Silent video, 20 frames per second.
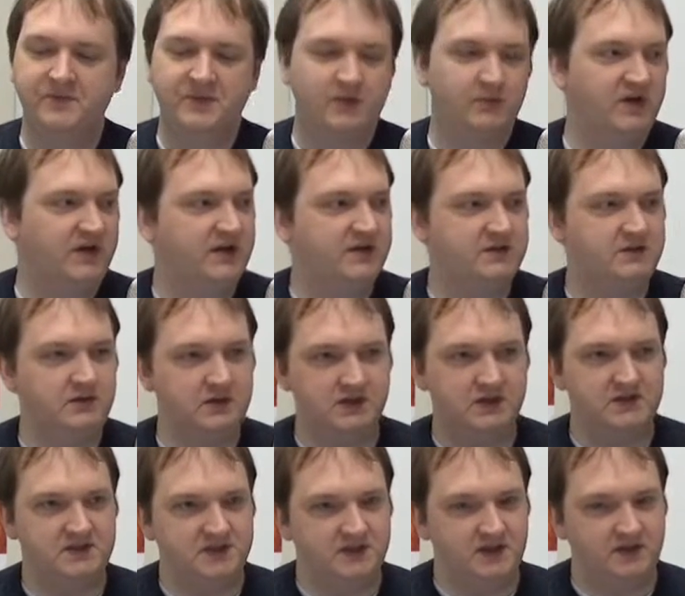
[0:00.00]
But as you
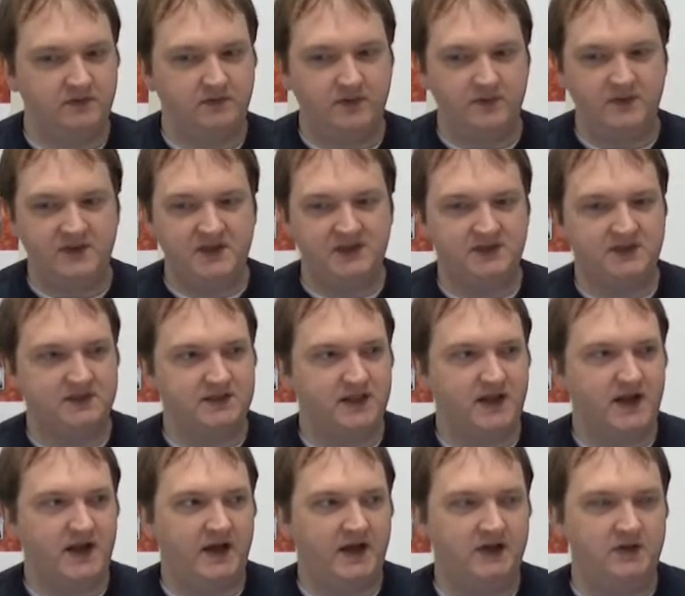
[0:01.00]
can see from this
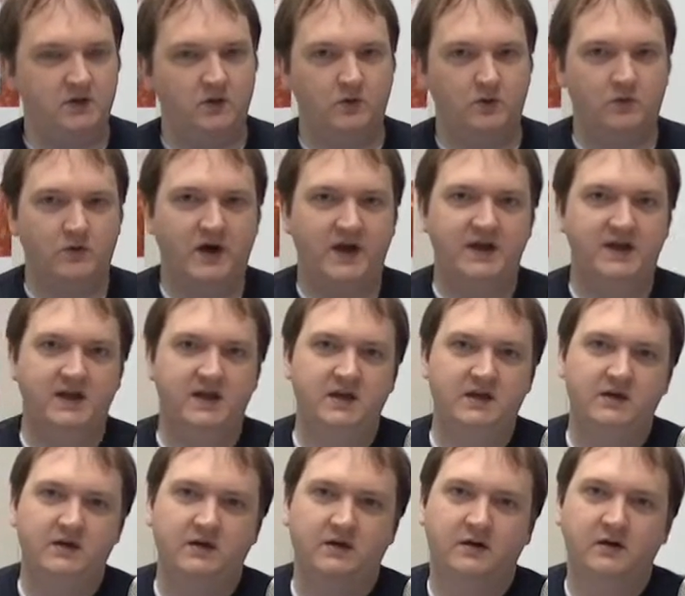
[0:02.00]
slide right
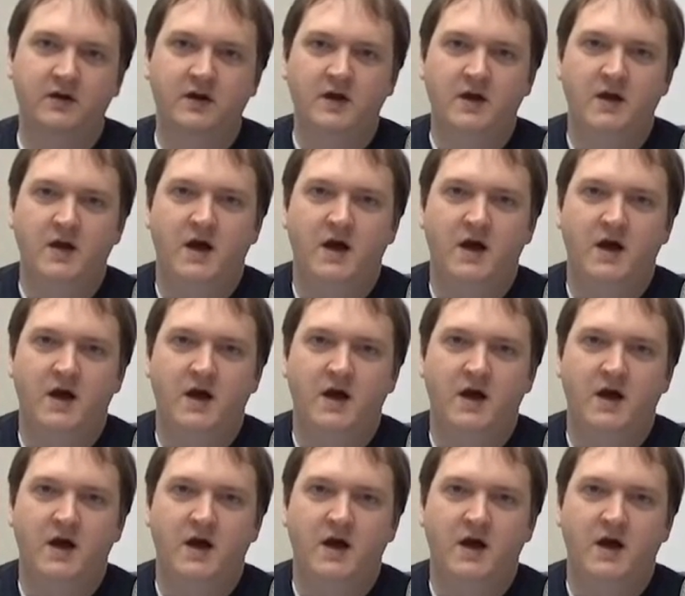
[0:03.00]
here,